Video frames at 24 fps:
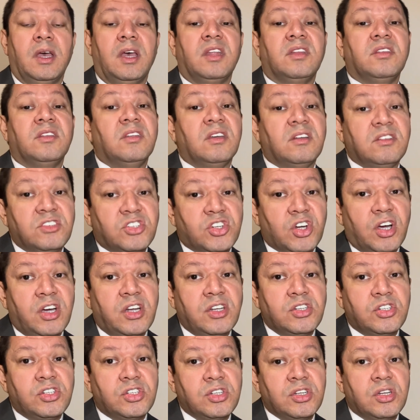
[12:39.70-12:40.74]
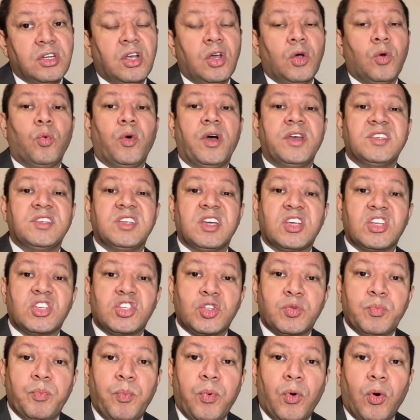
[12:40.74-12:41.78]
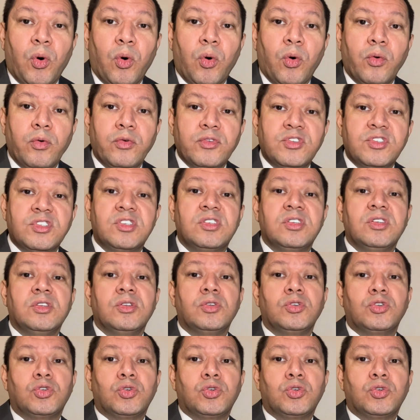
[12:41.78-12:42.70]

The judge was exposed